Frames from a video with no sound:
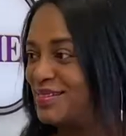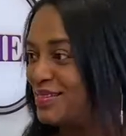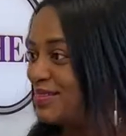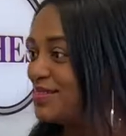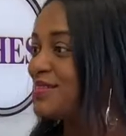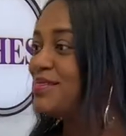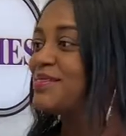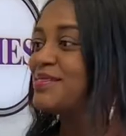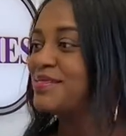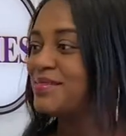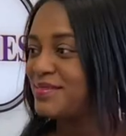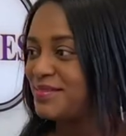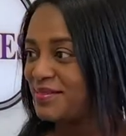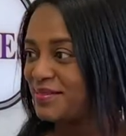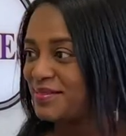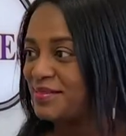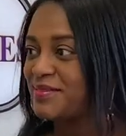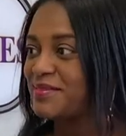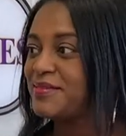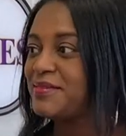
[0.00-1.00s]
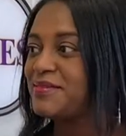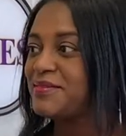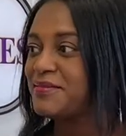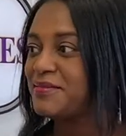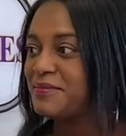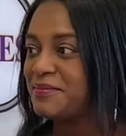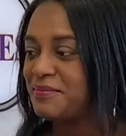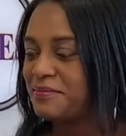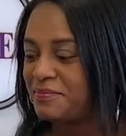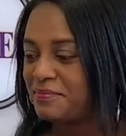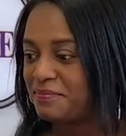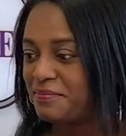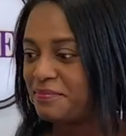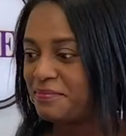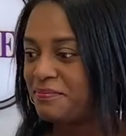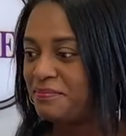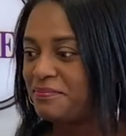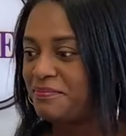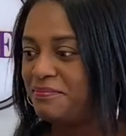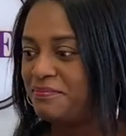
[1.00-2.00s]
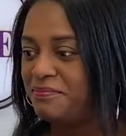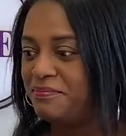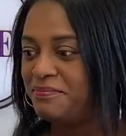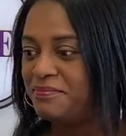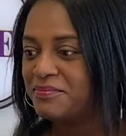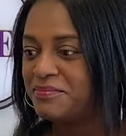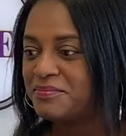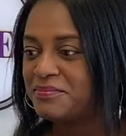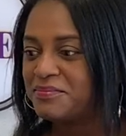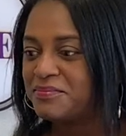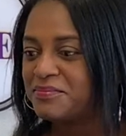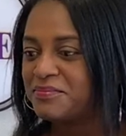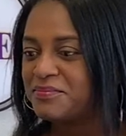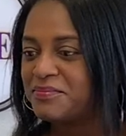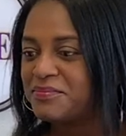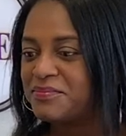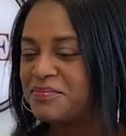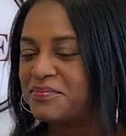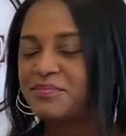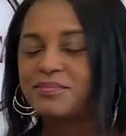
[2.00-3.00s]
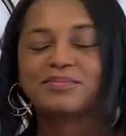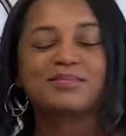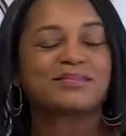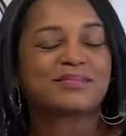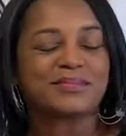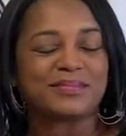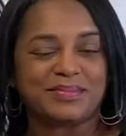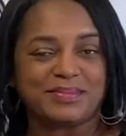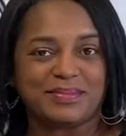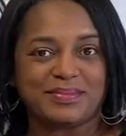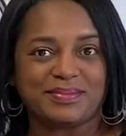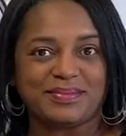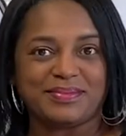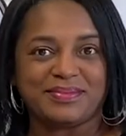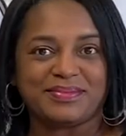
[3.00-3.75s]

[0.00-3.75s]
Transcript: This person isn't speaking.